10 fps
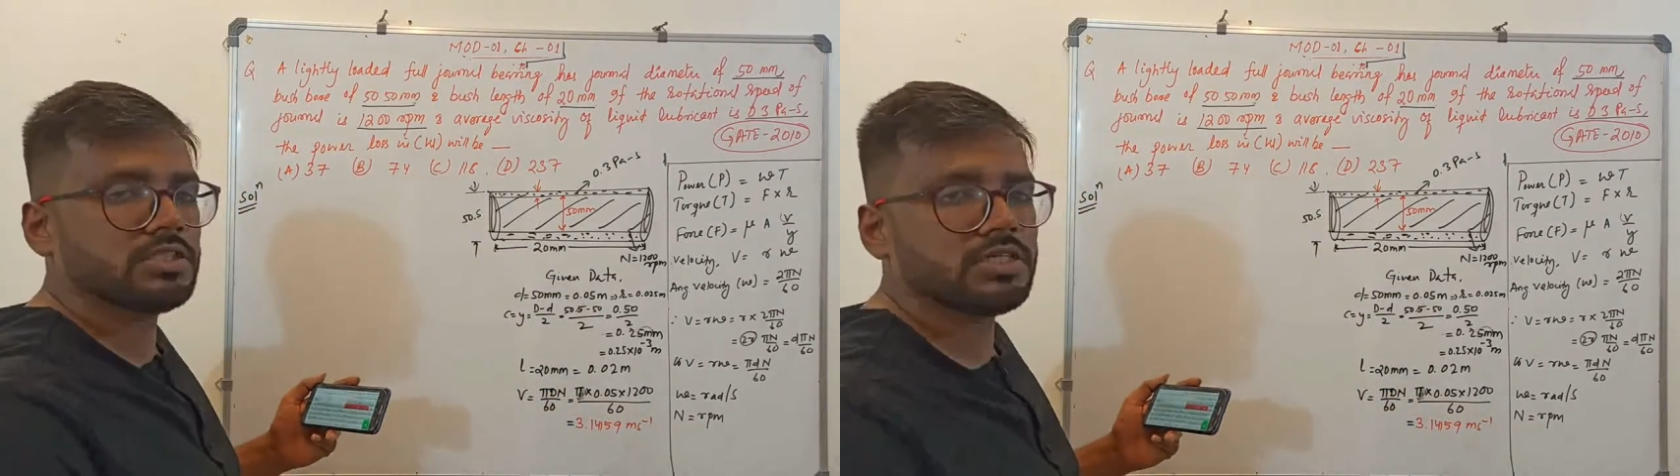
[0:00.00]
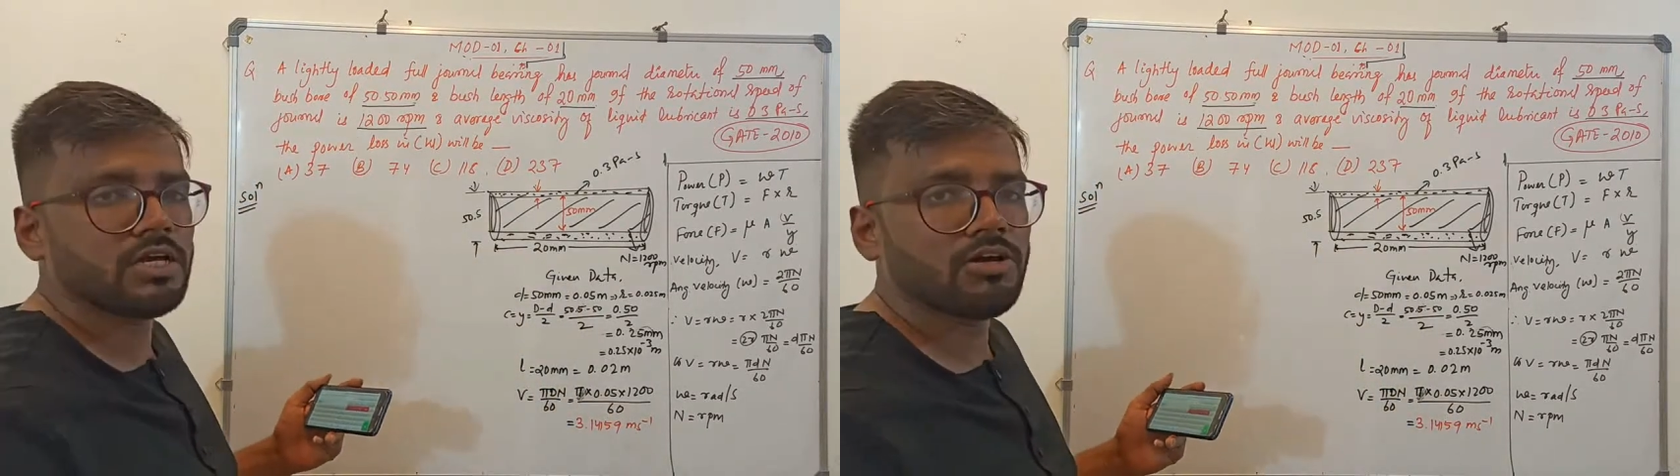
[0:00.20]

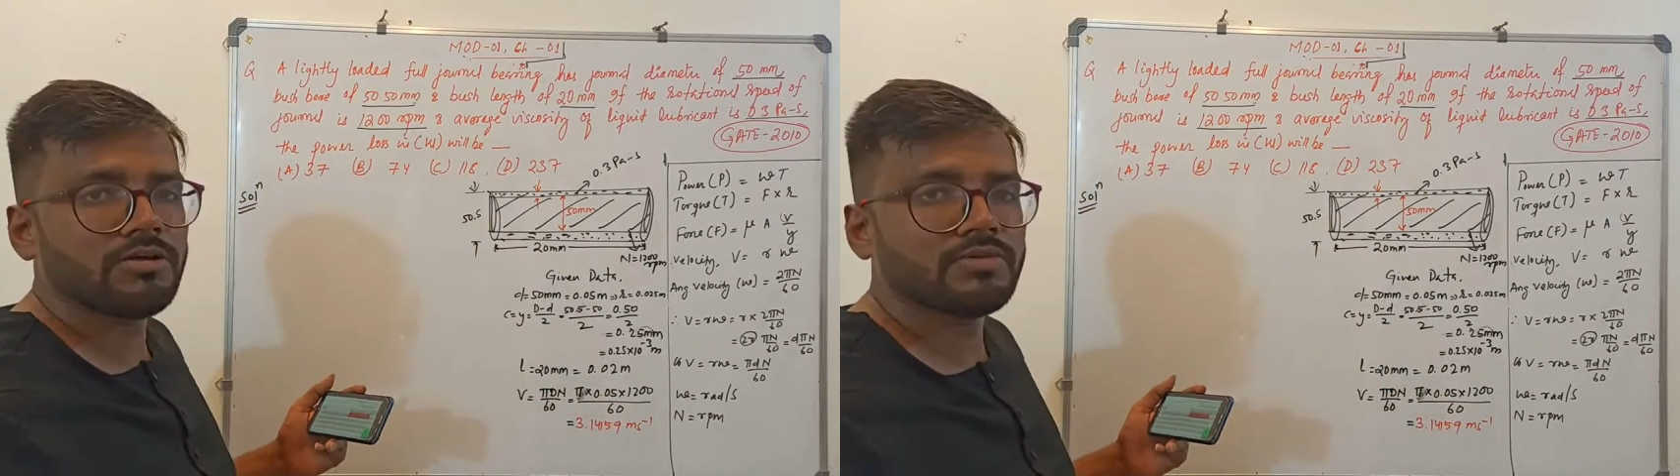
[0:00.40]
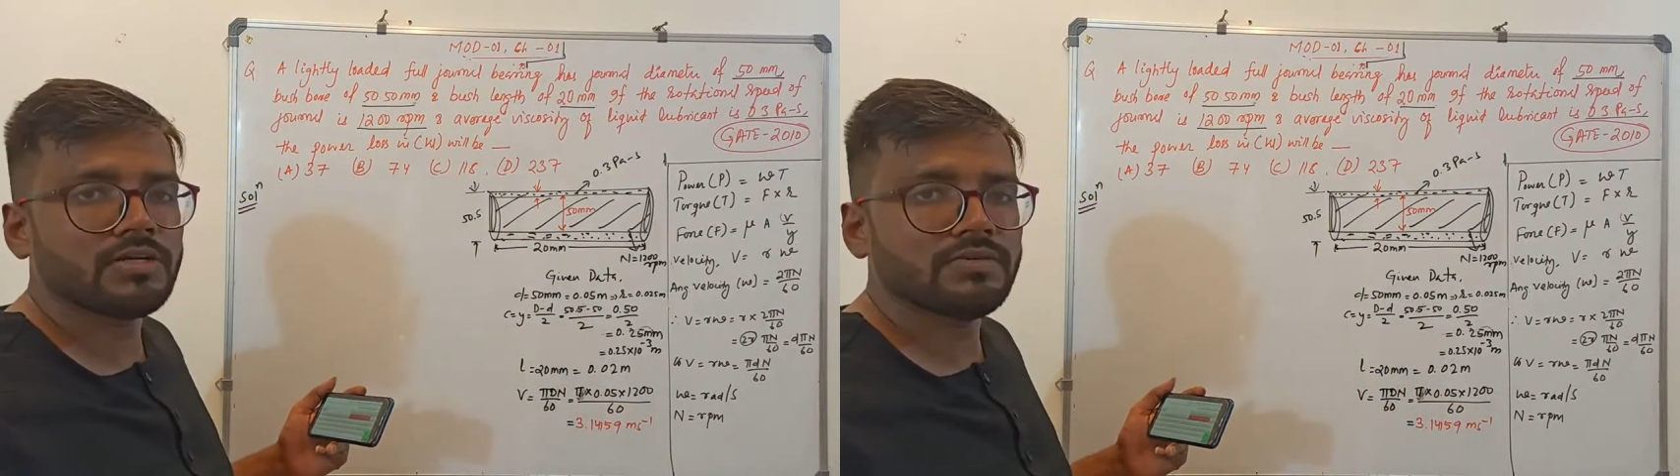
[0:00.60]
Now I
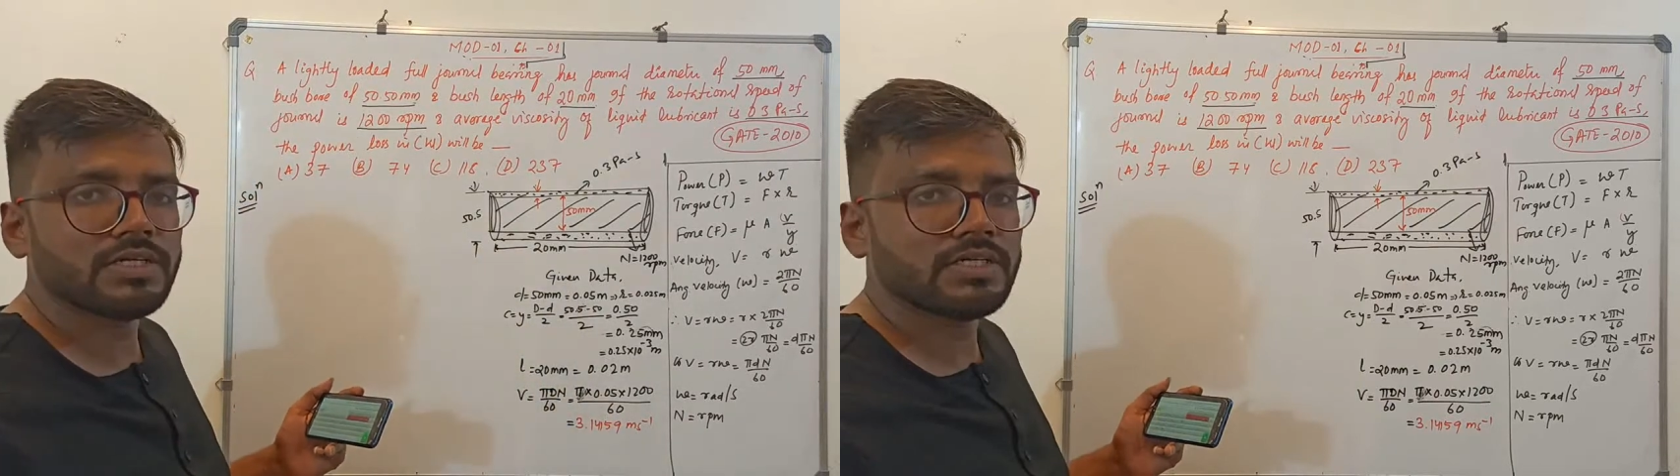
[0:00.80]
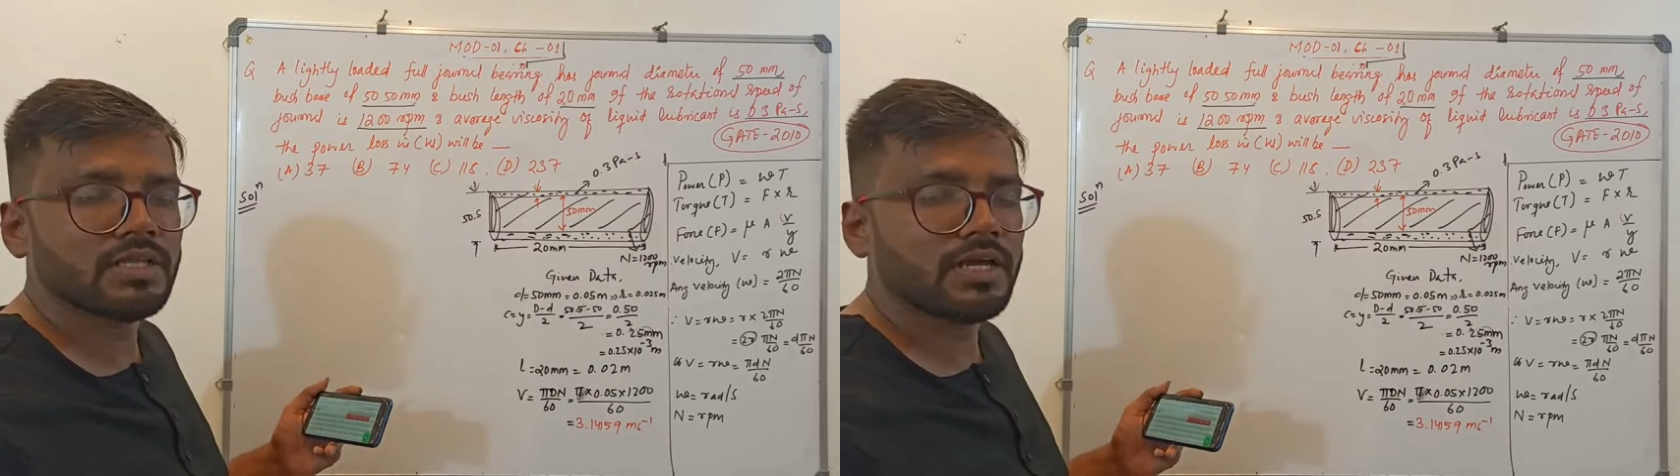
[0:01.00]
have
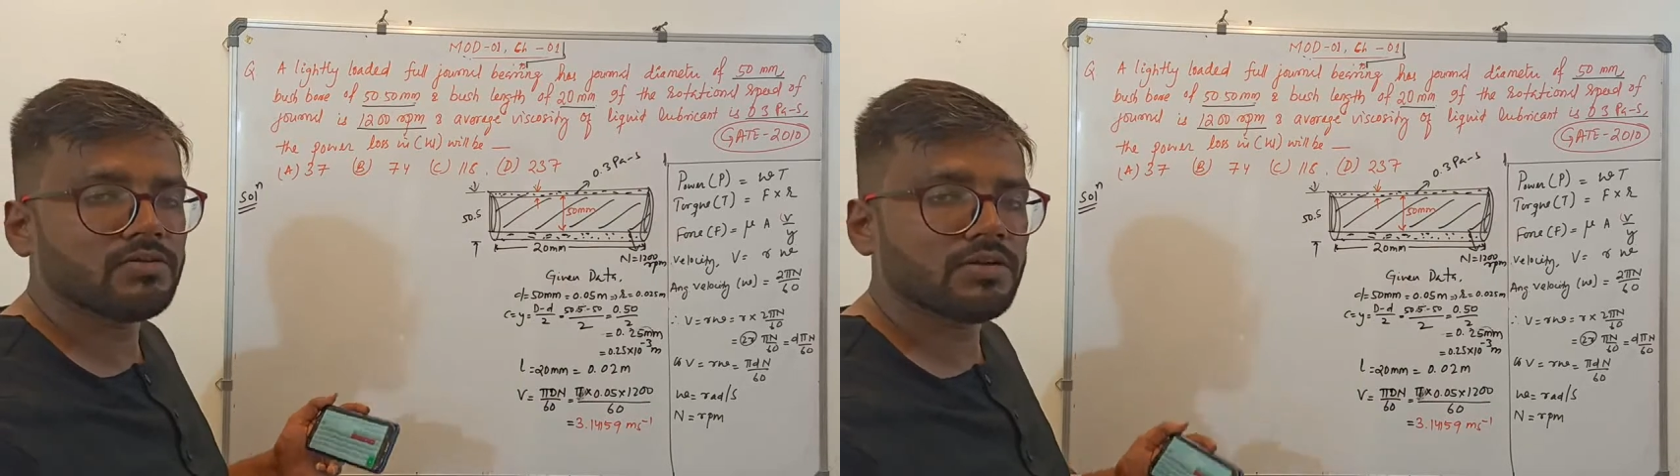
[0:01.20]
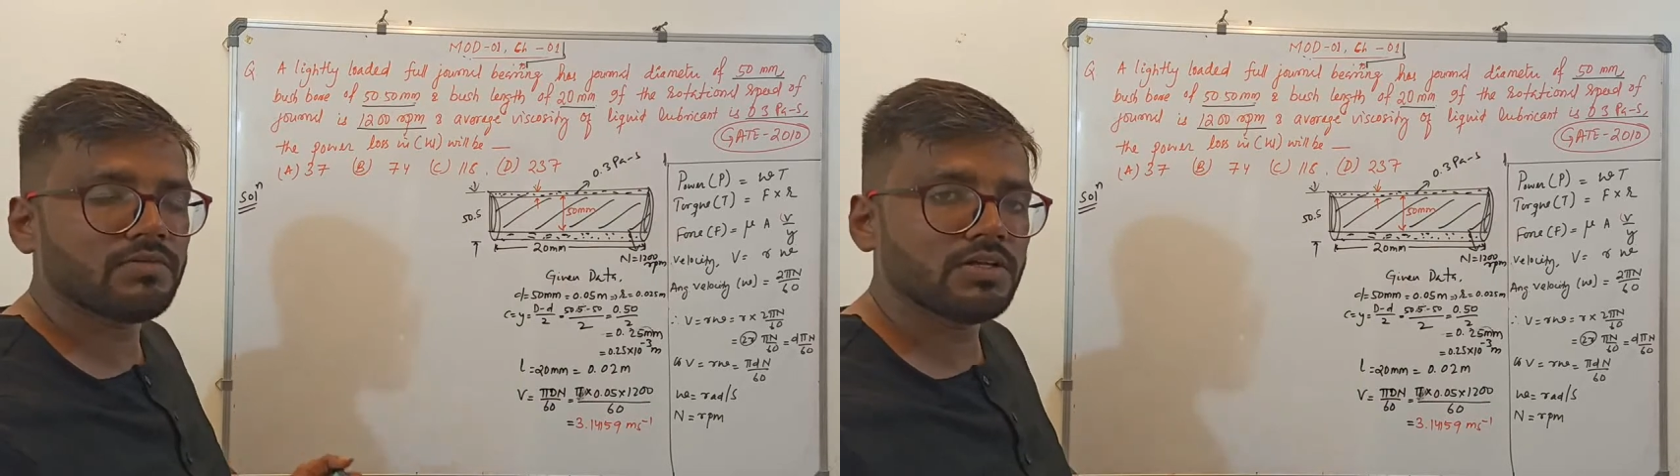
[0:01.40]
converted the
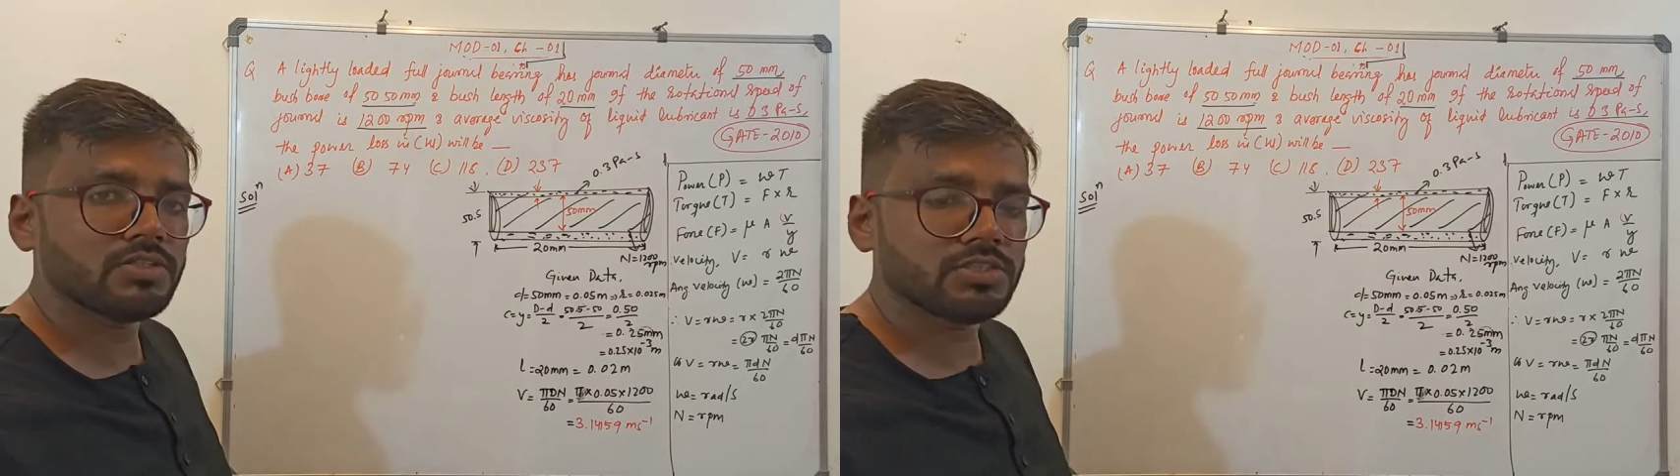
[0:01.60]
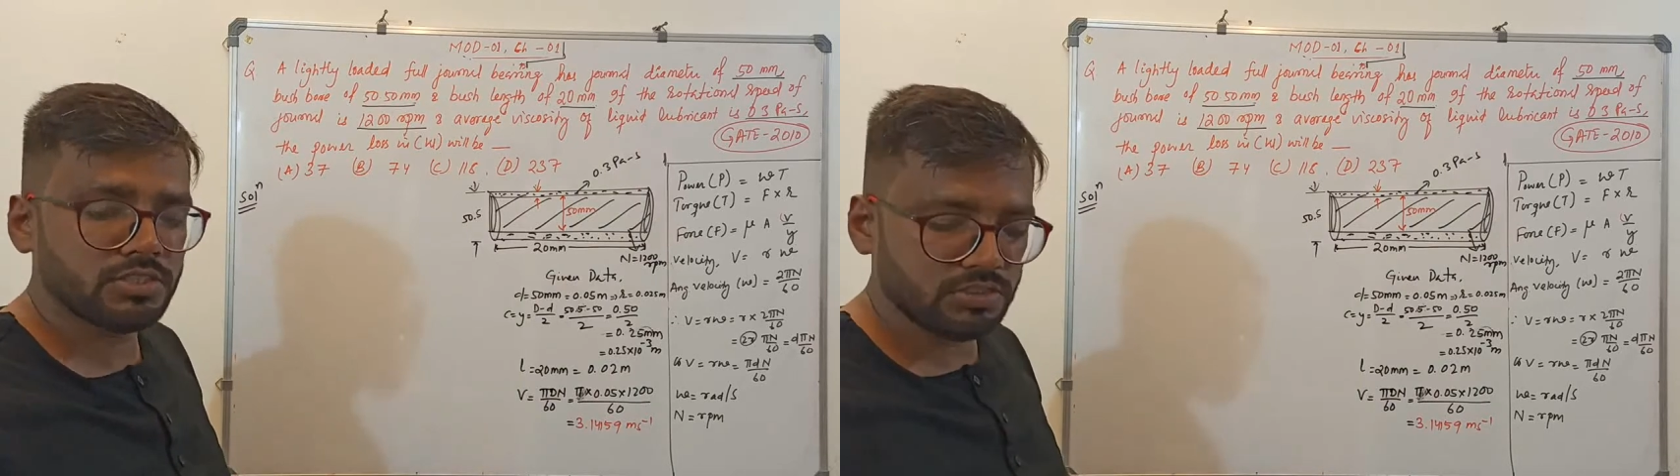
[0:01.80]
angular
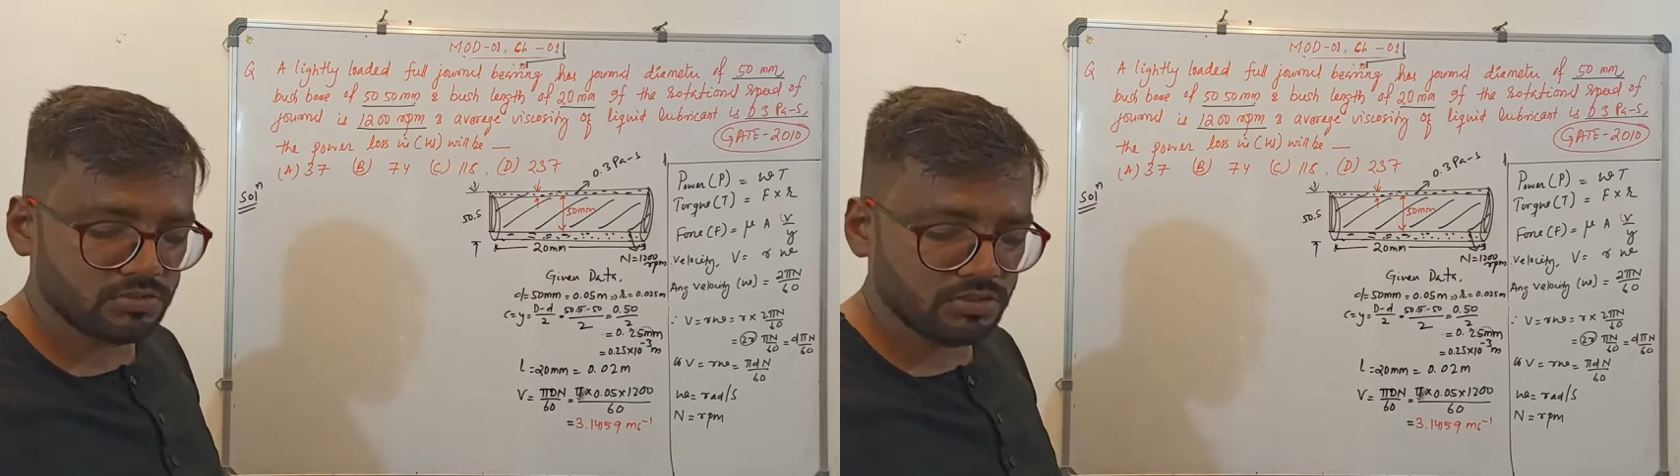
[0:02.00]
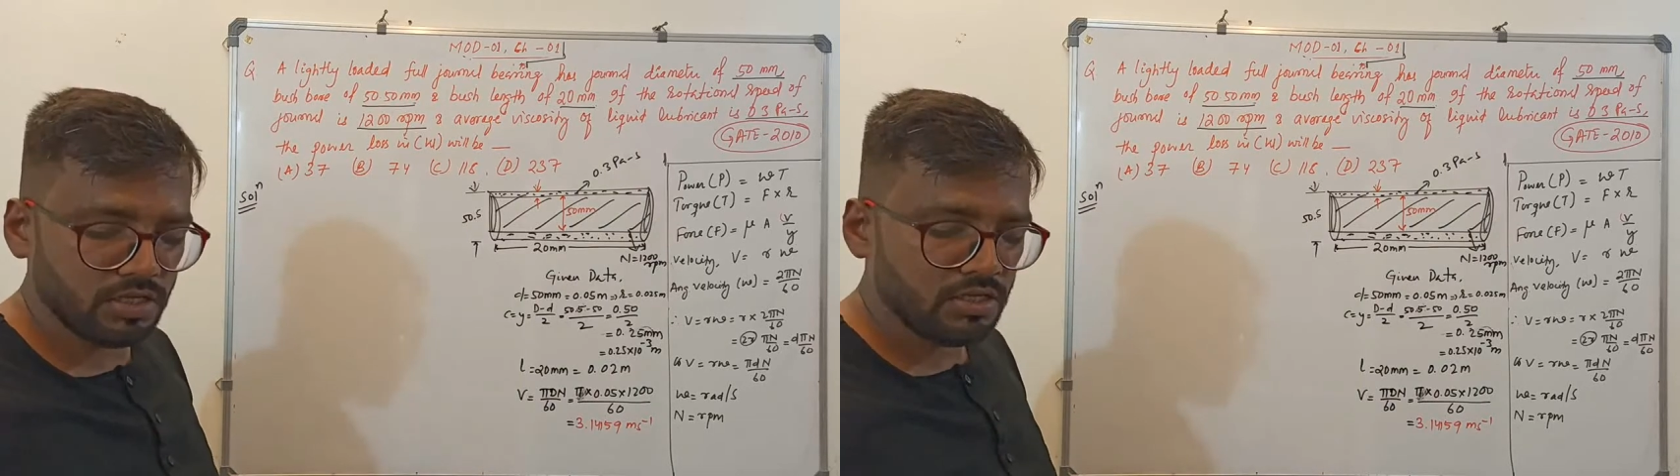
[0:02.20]
velocity into
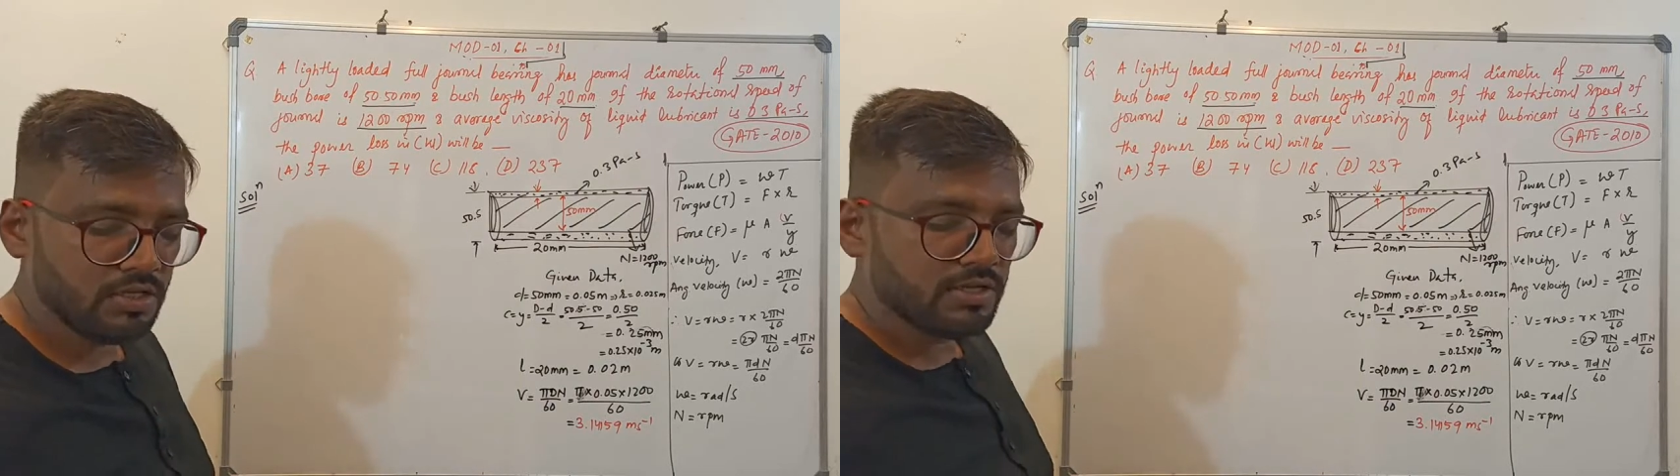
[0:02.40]
the